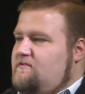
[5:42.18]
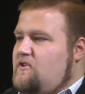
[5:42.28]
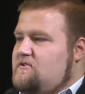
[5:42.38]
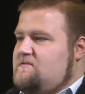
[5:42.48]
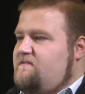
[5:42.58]

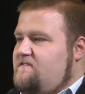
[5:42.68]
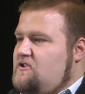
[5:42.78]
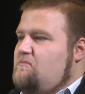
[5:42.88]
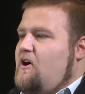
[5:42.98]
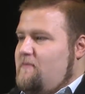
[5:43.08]
those
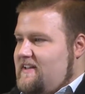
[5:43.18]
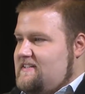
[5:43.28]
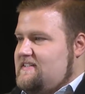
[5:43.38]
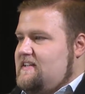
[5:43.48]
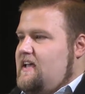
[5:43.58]
few
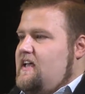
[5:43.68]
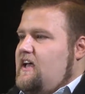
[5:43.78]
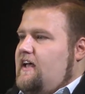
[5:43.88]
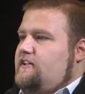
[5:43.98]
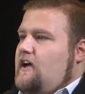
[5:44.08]
moments
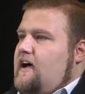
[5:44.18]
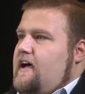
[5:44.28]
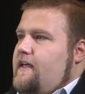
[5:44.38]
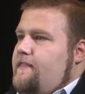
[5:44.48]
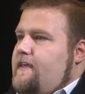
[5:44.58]

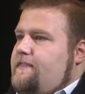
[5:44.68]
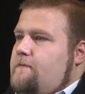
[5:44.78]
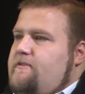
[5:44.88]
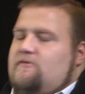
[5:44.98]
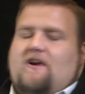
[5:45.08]
that the
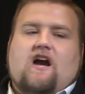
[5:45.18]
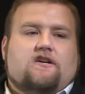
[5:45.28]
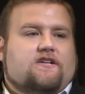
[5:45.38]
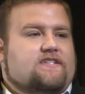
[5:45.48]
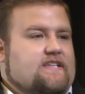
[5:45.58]

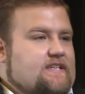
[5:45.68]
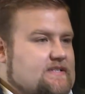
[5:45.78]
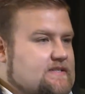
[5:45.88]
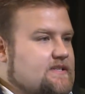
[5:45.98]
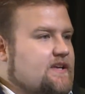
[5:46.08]

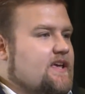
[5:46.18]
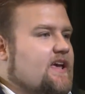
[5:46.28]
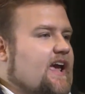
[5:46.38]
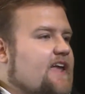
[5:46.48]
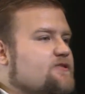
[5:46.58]
bureaucracies
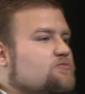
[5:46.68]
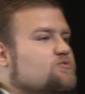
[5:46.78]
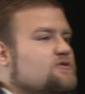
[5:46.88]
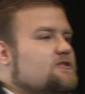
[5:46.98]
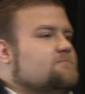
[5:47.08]
and the
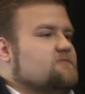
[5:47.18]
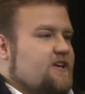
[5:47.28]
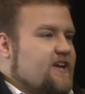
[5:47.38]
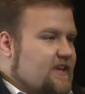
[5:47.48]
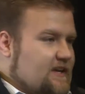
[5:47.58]
rule
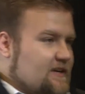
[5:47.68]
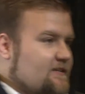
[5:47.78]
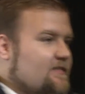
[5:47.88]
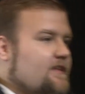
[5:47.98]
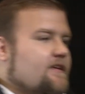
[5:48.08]
breaking
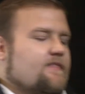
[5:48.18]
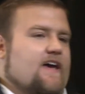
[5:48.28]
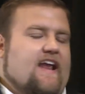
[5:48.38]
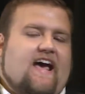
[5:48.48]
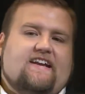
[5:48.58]

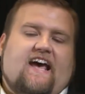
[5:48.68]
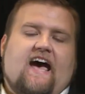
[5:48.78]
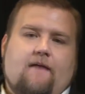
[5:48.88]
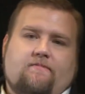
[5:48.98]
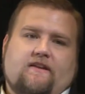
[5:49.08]
that had to
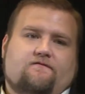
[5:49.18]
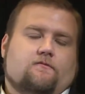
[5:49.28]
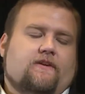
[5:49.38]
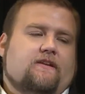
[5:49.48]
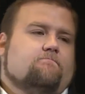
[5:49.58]
happen for
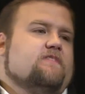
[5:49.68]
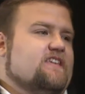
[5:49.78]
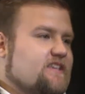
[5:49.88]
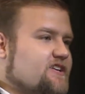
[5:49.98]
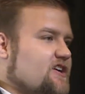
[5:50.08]
me to be
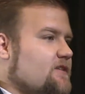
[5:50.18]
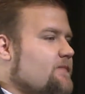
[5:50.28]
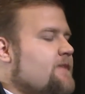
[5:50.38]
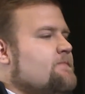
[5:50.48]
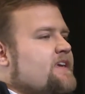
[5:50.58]
here
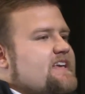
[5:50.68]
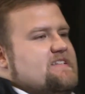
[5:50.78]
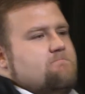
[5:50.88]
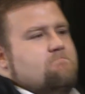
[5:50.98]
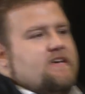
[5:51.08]
is
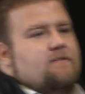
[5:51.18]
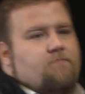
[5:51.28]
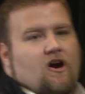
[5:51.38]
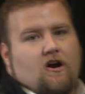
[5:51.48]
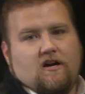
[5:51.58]
a big
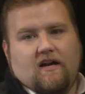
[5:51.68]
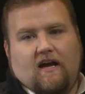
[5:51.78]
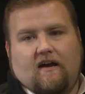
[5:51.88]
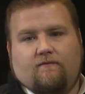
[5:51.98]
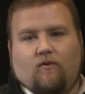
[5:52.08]
part
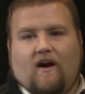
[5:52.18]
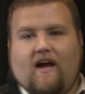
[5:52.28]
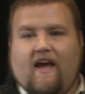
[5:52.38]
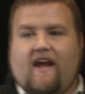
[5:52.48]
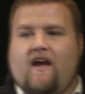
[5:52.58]
of
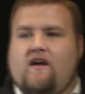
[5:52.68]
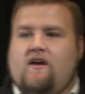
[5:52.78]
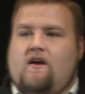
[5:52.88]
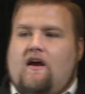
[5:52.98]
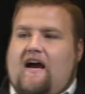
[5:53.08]
why
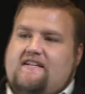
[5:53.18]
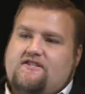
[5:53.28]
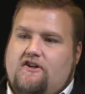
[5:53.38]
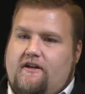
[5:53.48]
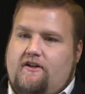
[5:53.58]
I
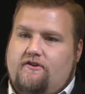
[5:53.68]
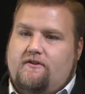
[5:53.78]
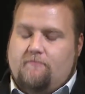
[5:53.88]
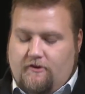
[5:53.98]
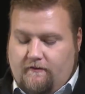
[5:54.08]
started
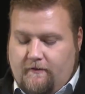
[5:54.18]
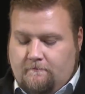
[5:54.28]
Youth Move.